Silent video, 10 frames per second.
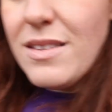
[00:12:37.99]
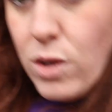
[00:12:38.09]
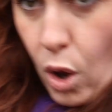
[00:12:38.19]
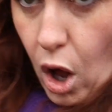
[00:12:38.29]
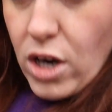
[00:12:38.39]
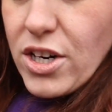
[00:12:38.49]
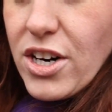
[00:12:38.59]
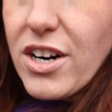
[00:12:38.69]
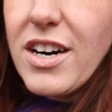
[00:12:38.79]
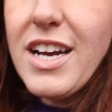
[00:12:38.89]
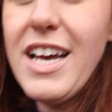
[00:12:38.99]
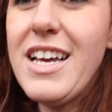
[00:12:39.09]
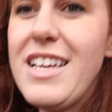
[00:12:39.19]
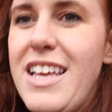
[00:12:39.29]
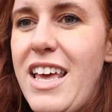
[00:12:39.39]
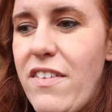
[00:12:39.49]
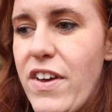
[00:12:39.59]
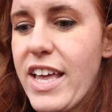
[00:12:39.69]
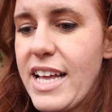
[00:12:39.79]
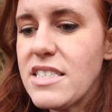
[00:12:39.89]
longer if
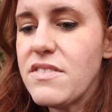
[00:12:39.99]
it gets